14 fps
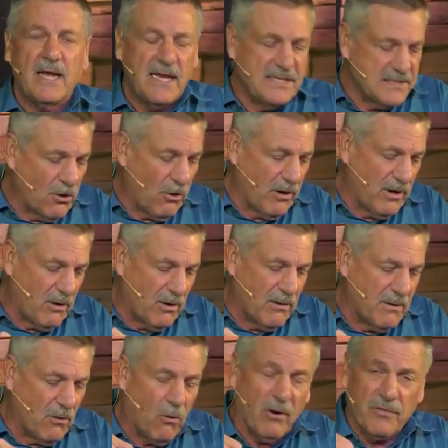He, or,
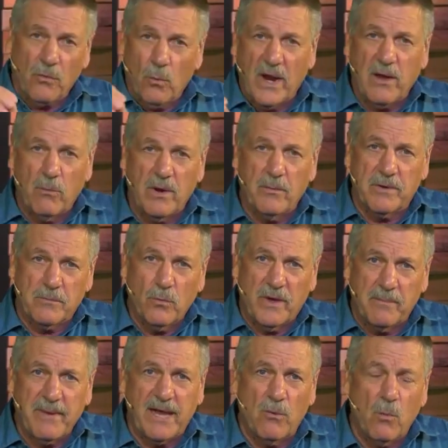or in the way we, would,
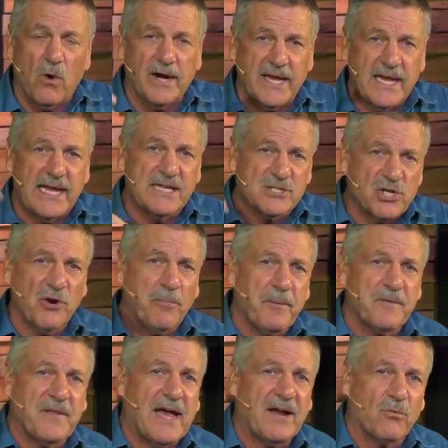we may want to
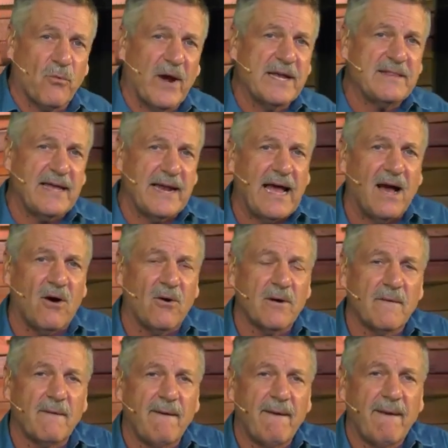interpret that and write that out.
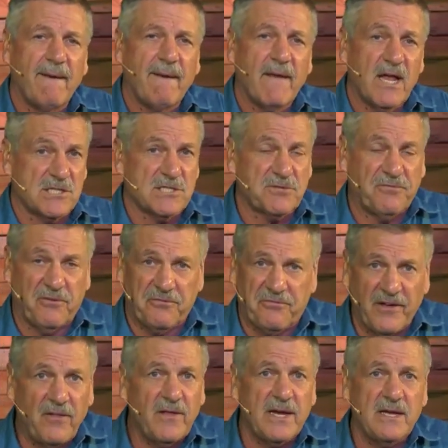It's
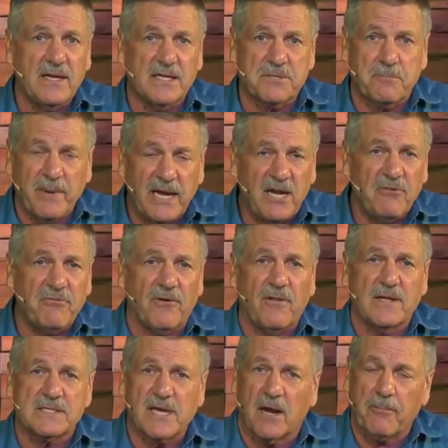fulfilling, it's meaningful, it's